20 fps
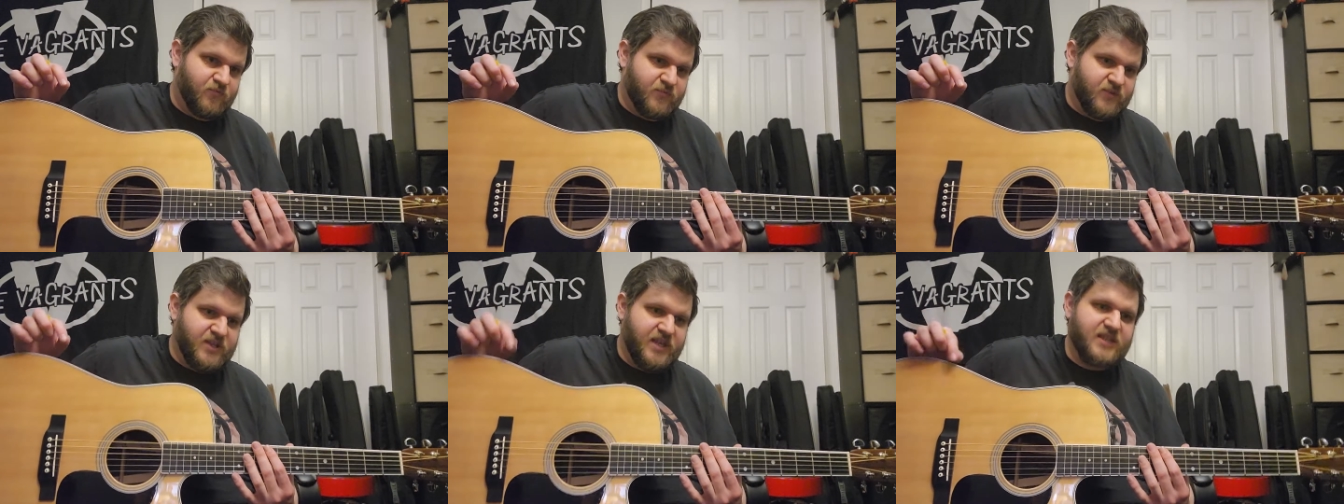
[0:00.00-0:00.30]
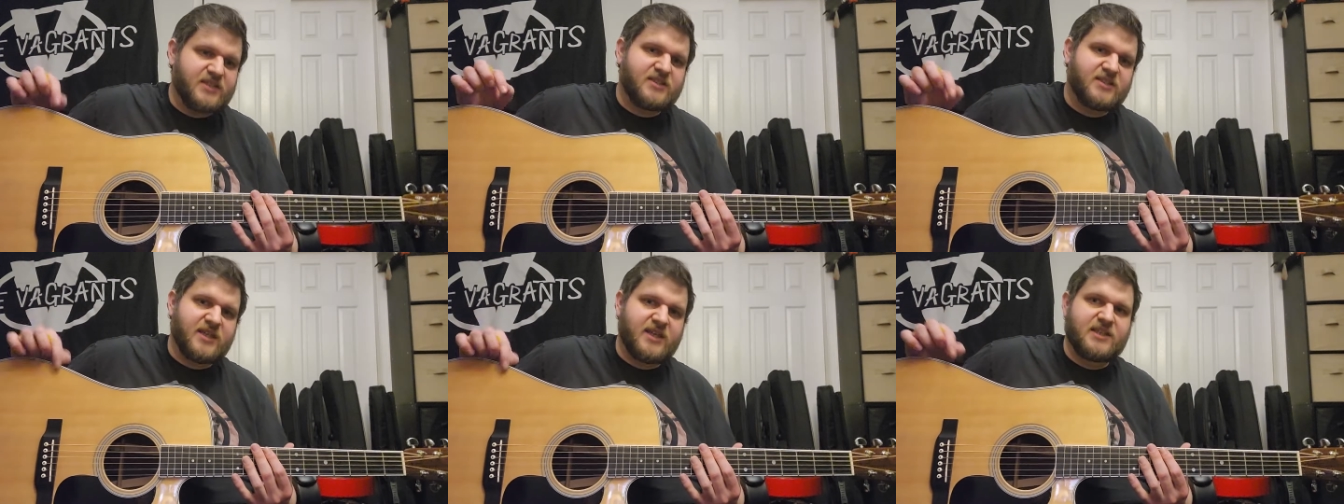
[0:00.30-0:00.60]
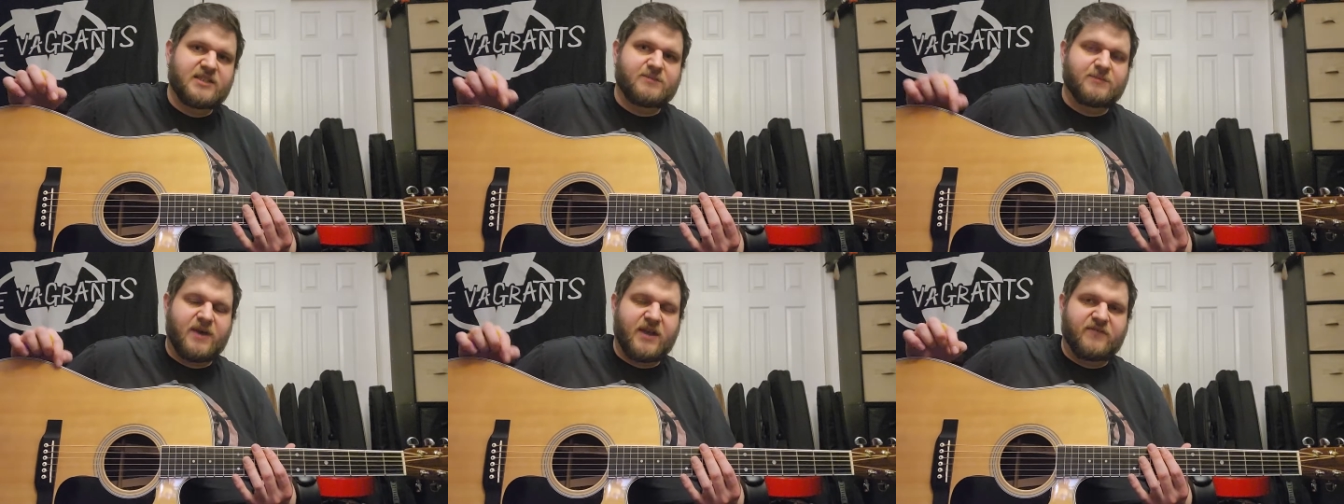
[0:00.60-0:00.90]
this
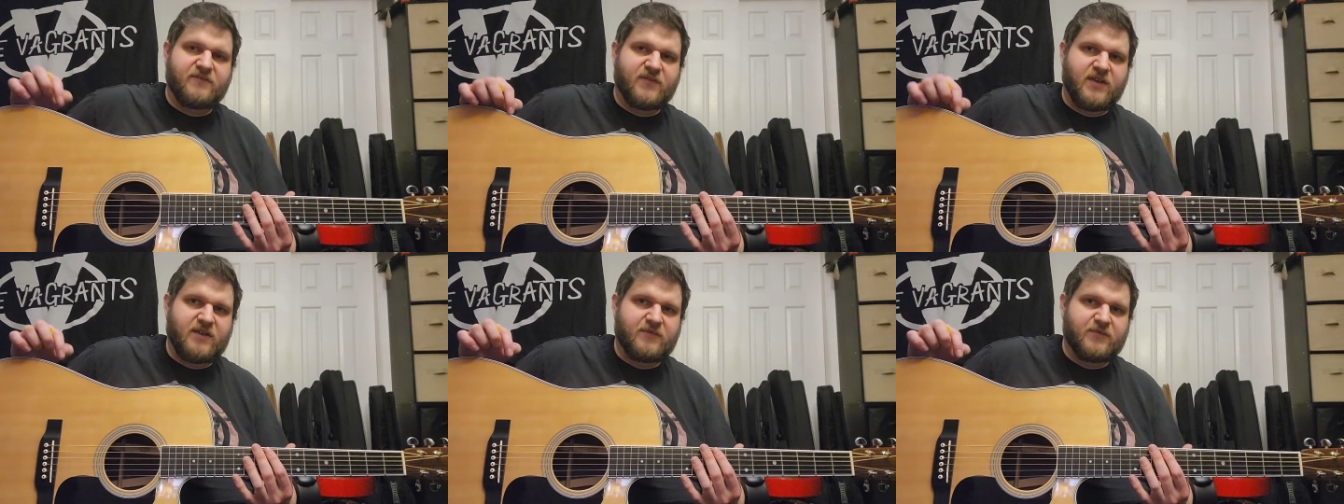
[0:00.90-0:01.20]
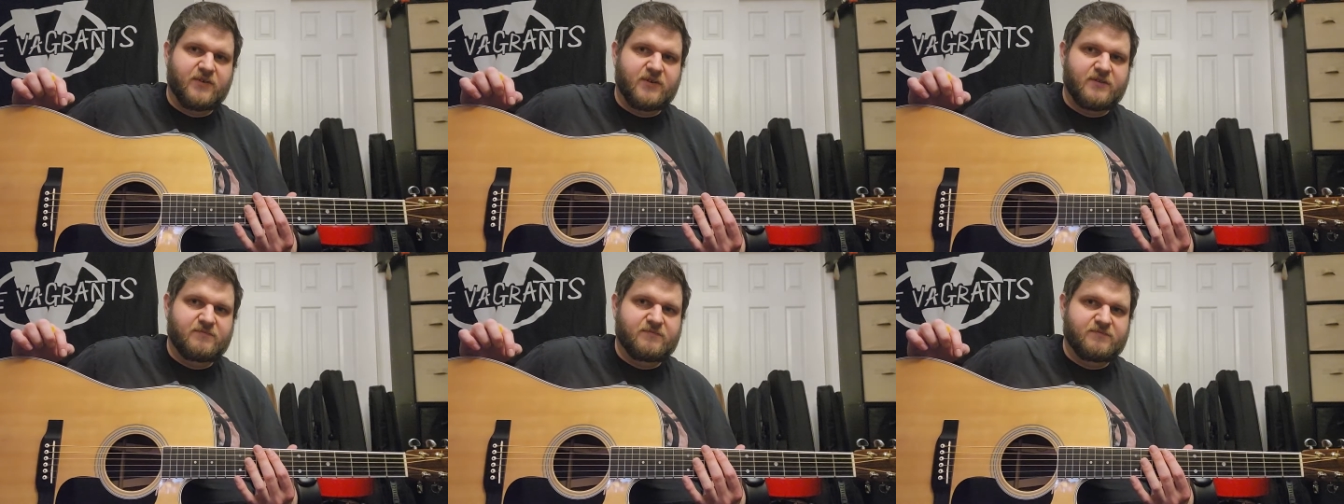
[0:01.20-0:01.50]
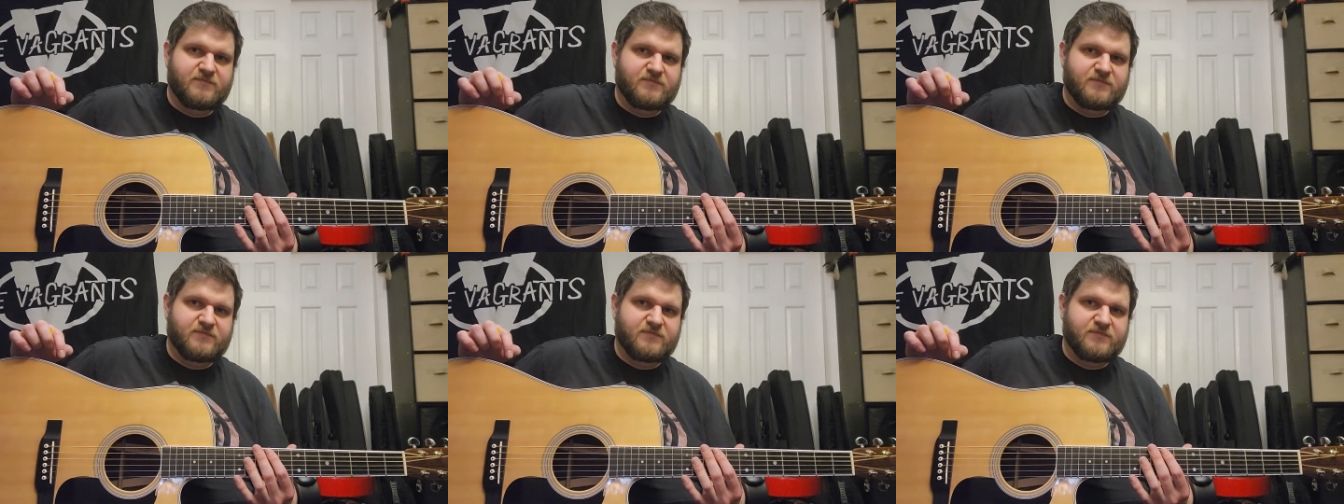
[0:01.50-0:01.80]
is my favorite
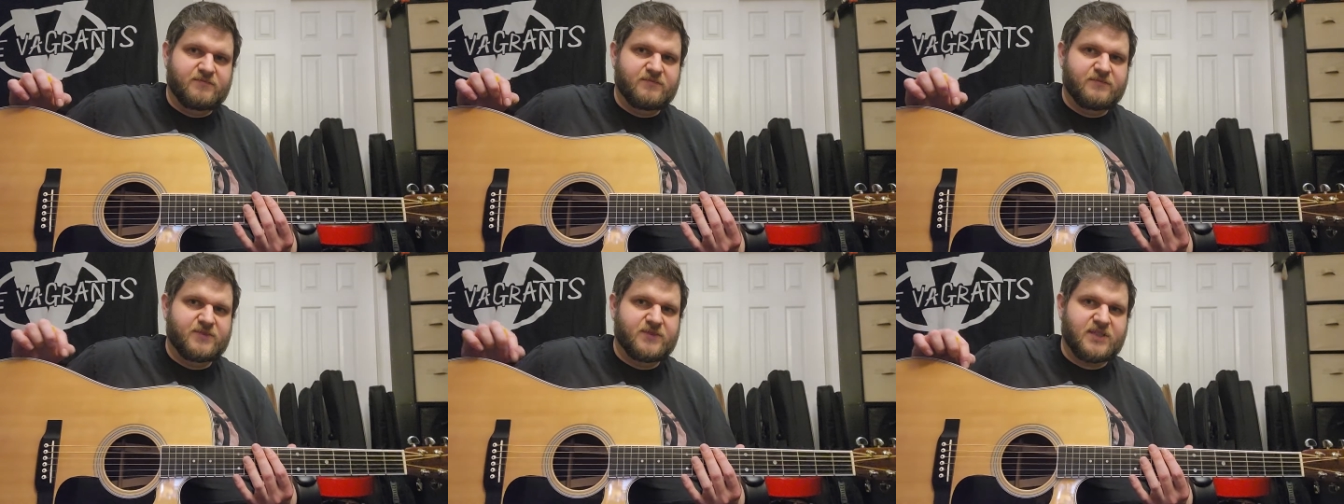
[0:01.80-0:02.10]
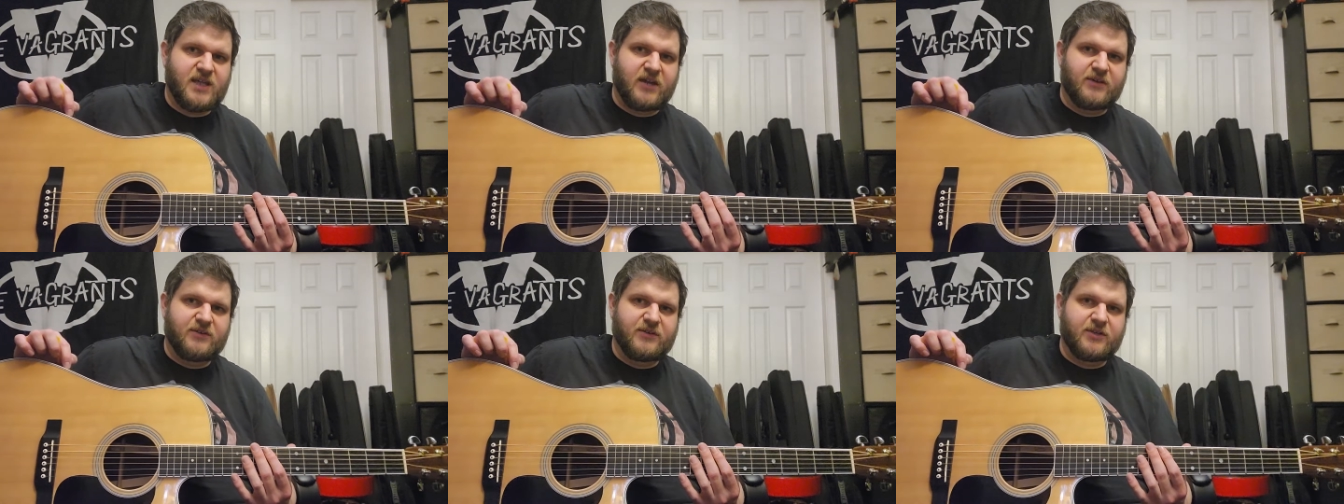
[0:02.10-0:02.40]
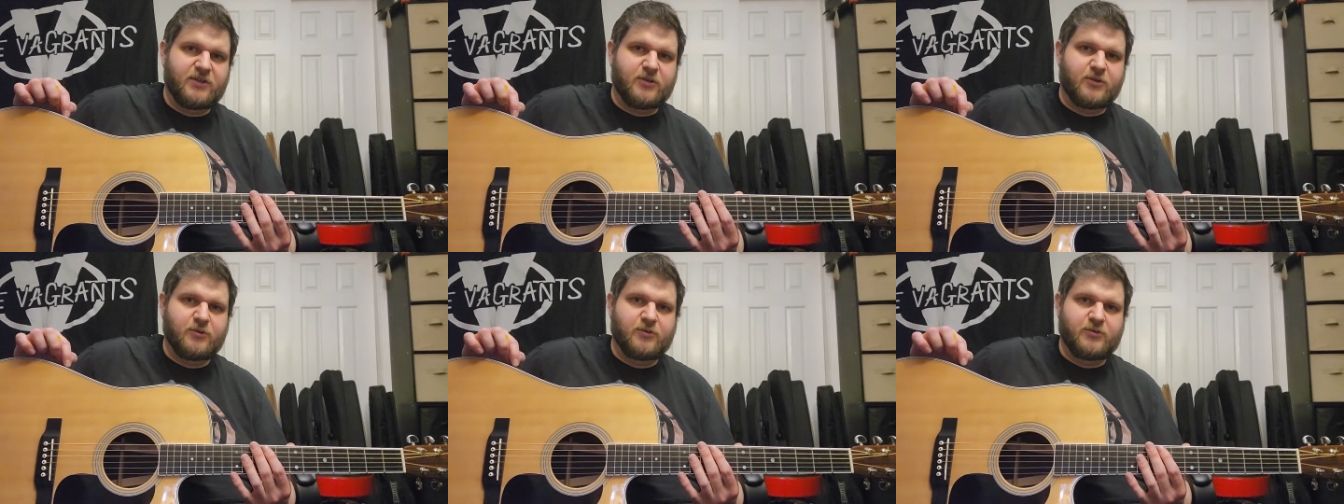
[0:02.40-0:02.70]

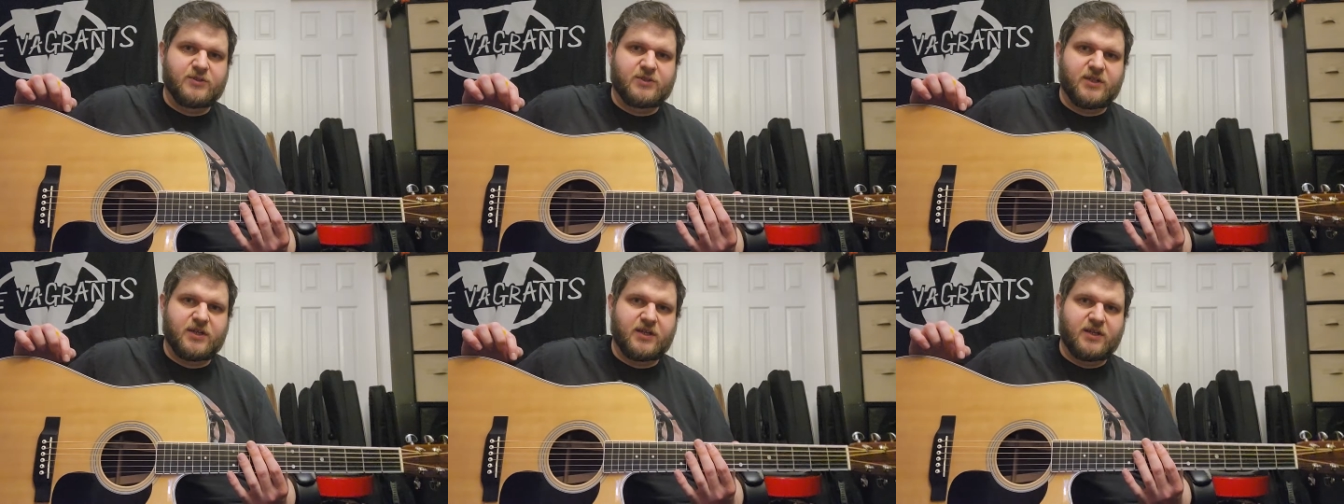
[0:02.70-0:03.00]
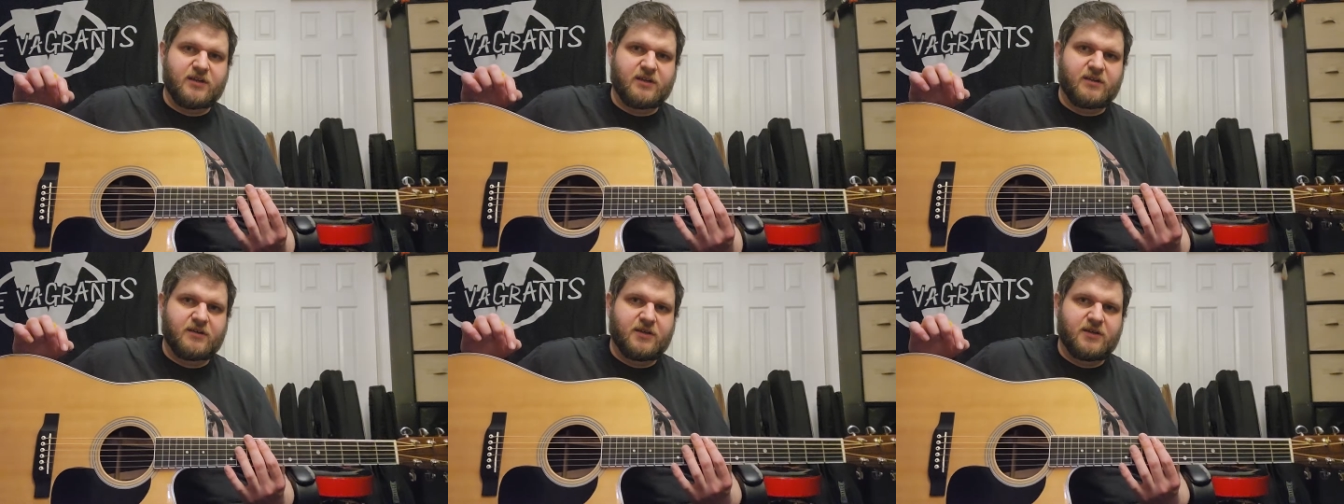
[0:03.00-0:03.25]
sounding acoustic